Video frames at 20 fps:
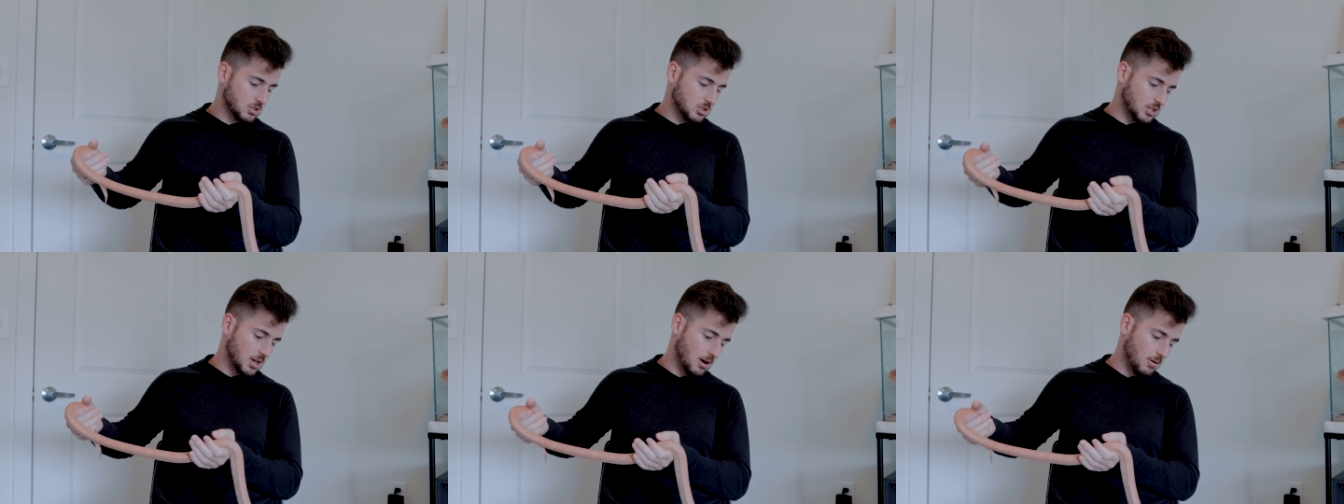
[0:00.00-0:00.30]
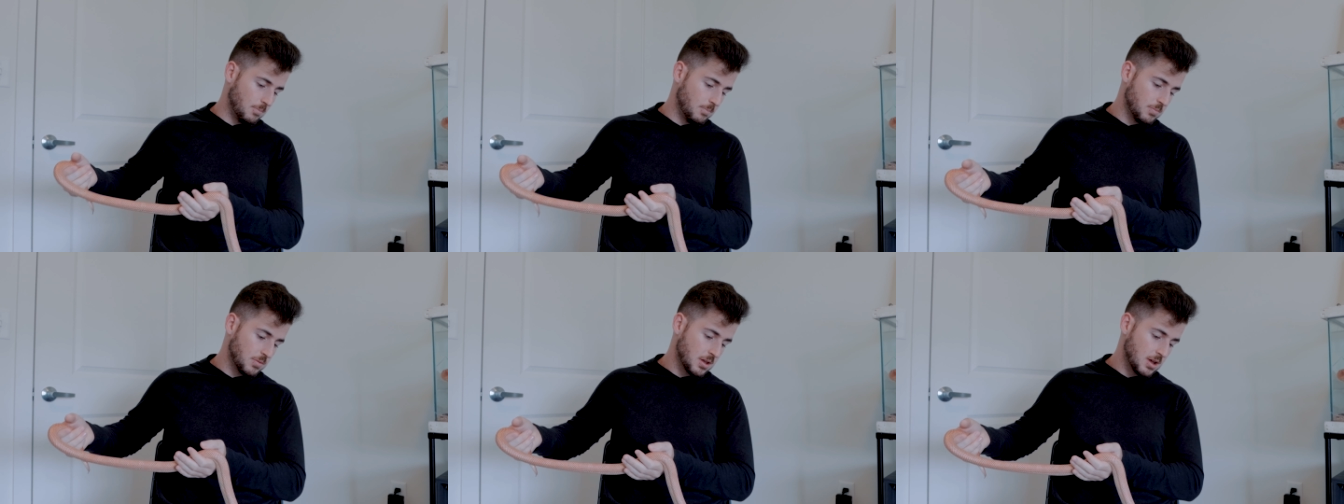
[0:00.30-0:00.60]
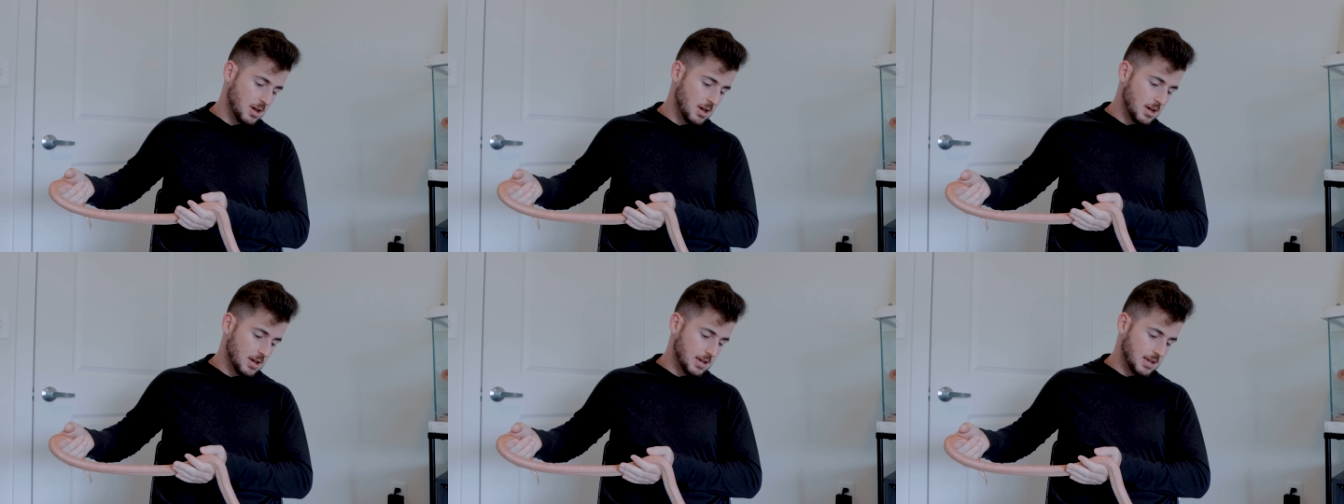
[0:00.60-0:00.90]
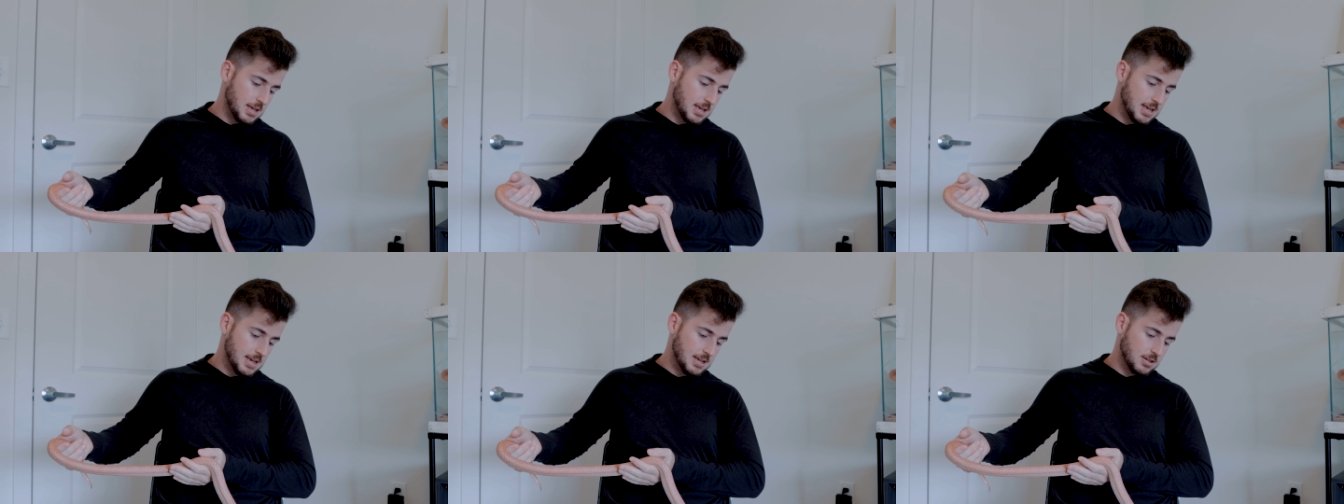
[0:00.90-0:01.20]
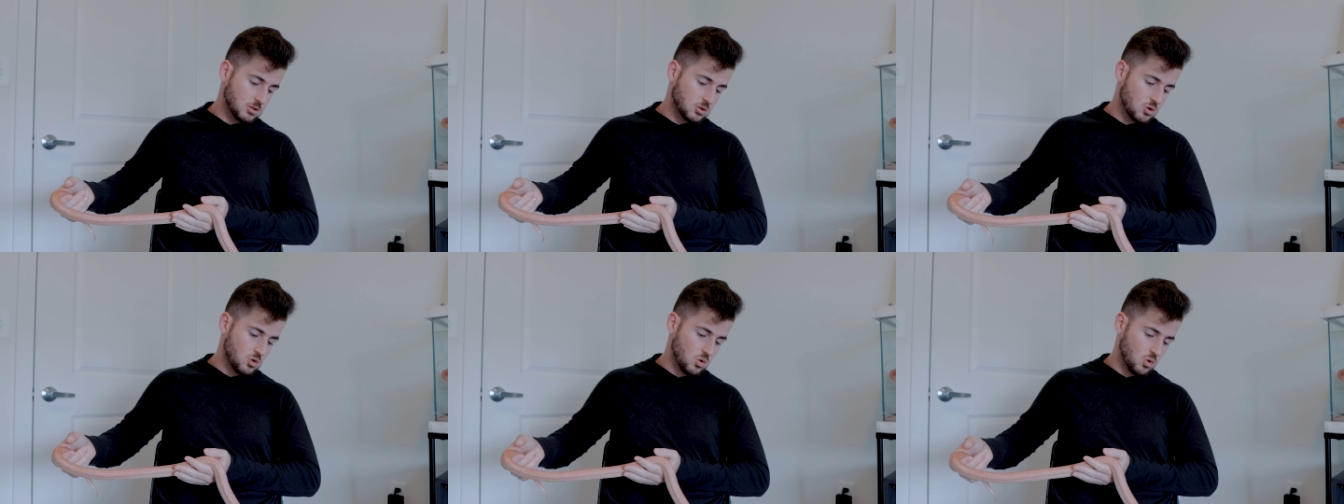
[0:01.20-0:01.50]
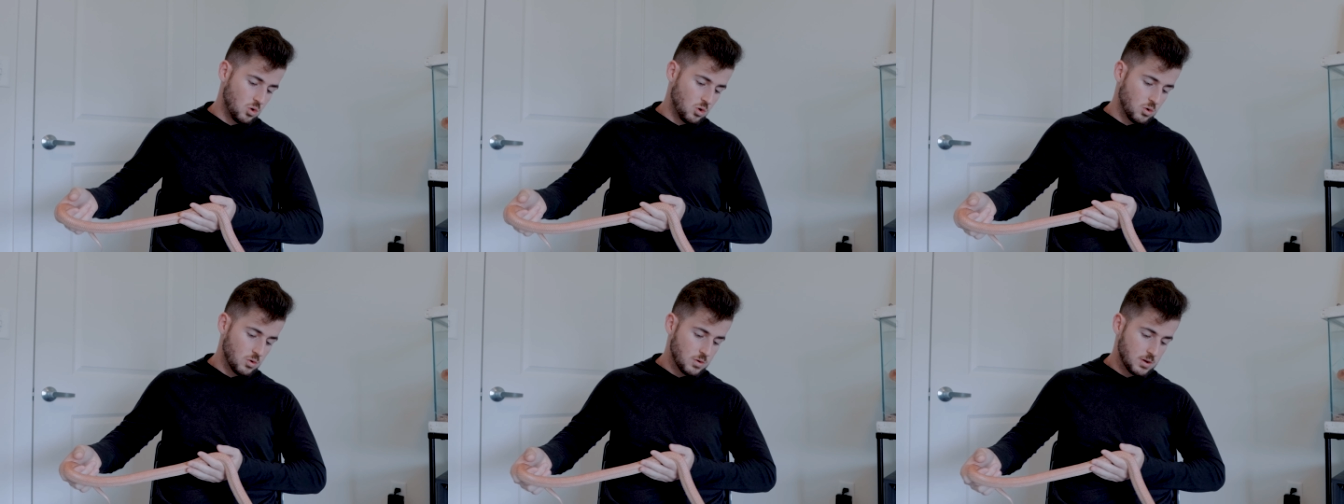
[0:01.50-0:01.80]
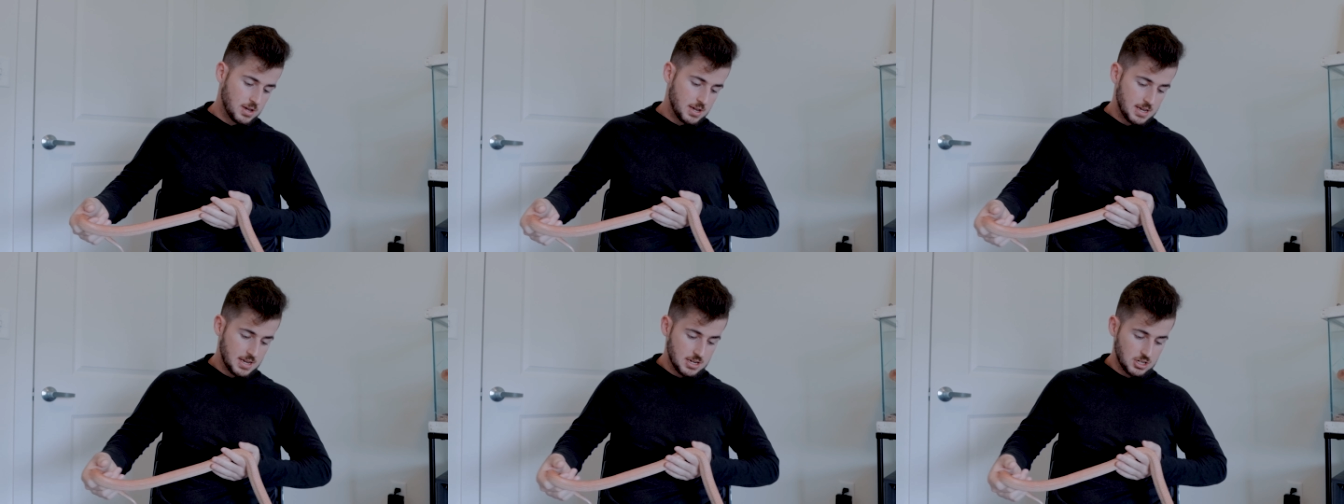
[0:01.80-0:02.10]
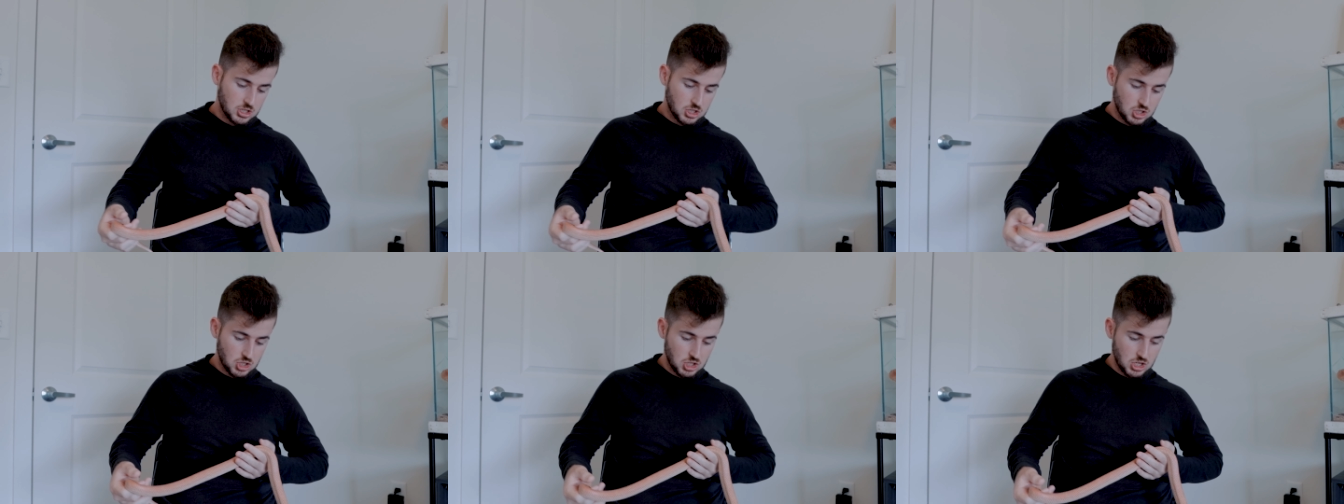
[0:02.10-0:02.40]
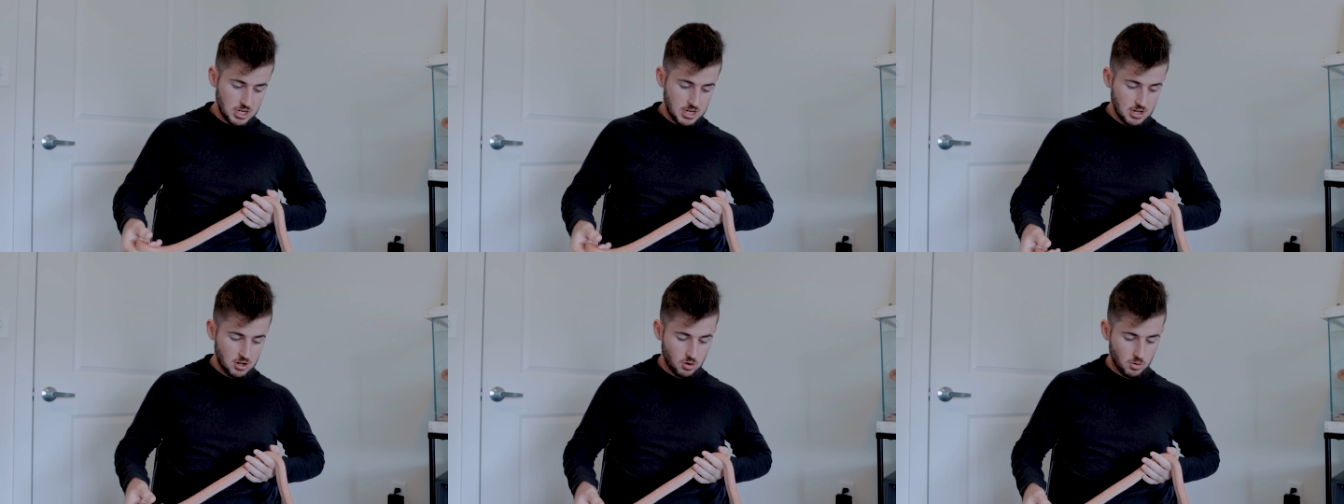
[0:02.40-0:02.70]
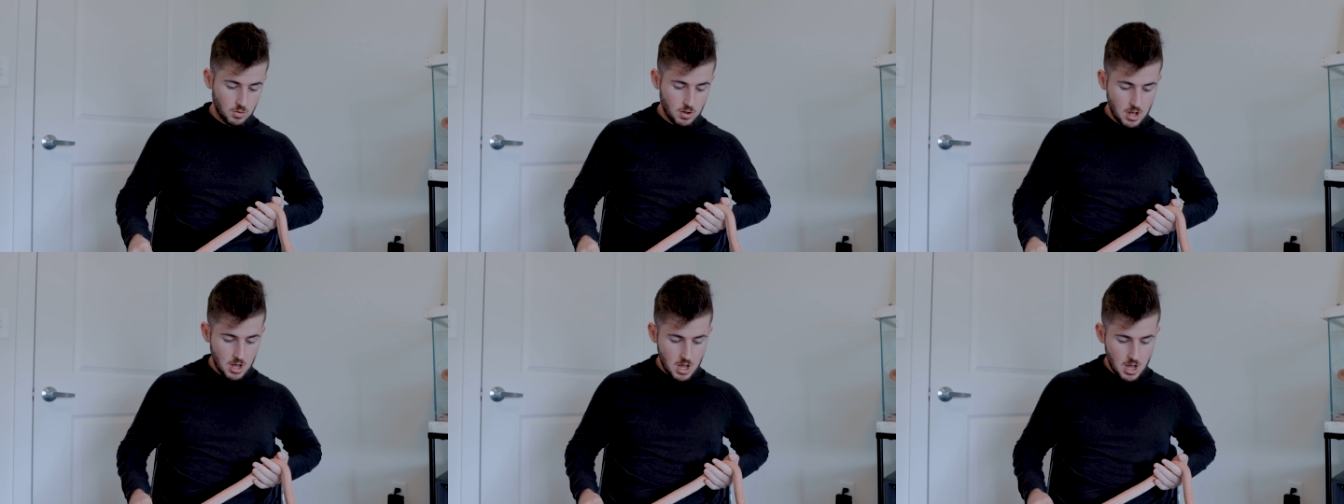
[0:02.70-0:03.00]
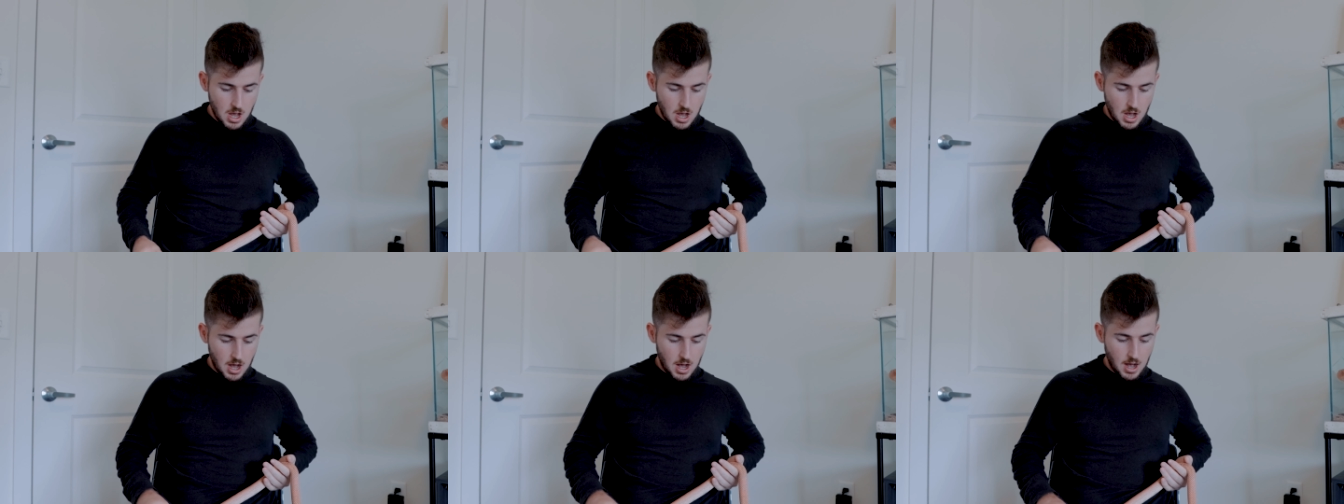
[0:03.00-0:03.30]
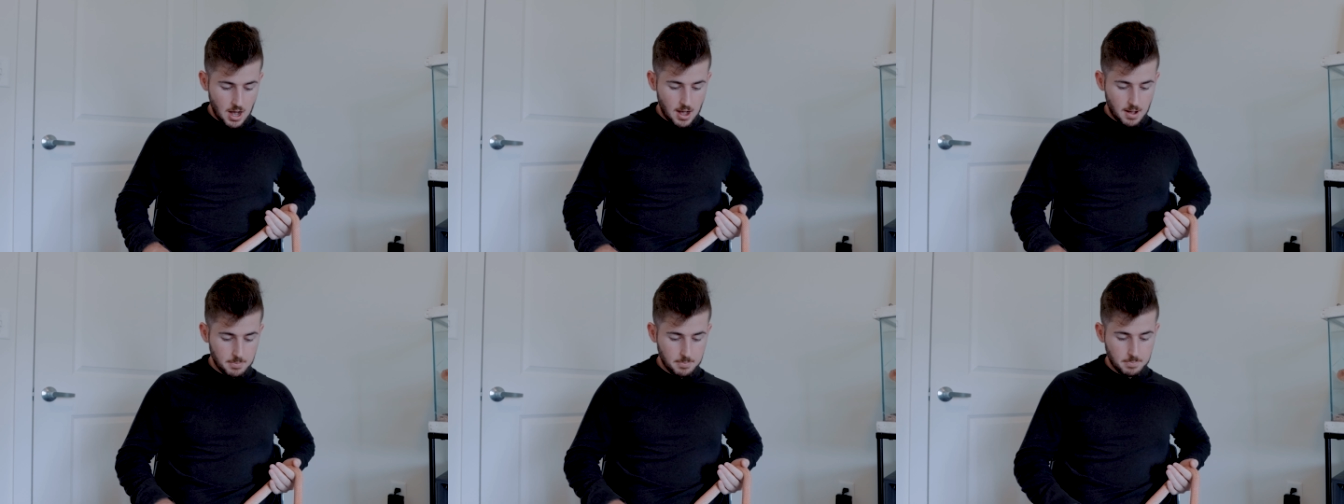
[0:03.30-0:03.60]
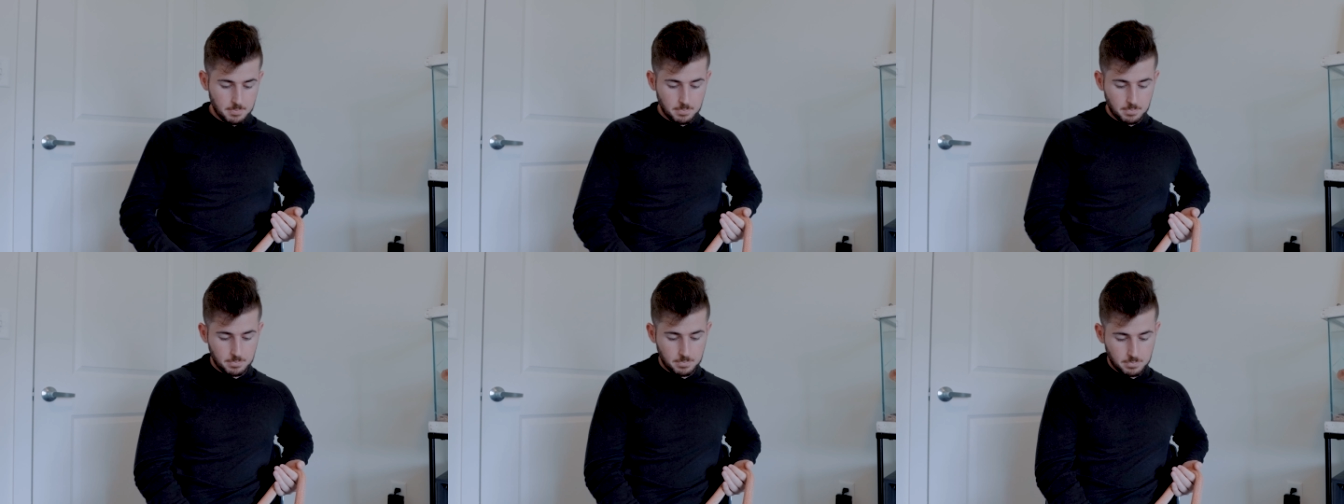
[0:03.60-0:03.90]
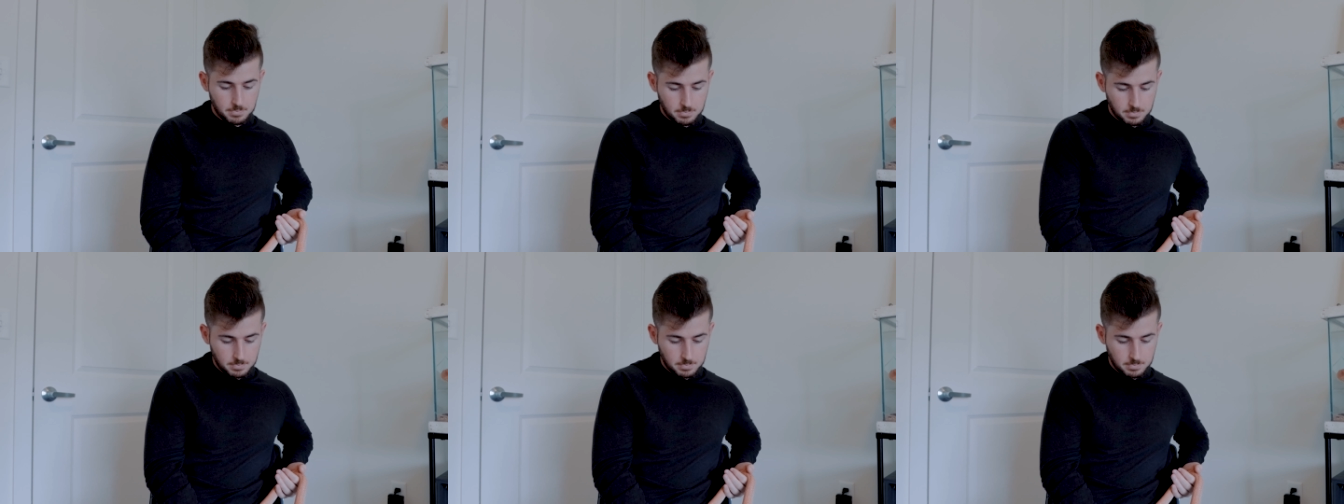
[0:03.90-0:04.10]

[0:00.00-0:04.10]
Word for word: So he is cool. He is chill. Um,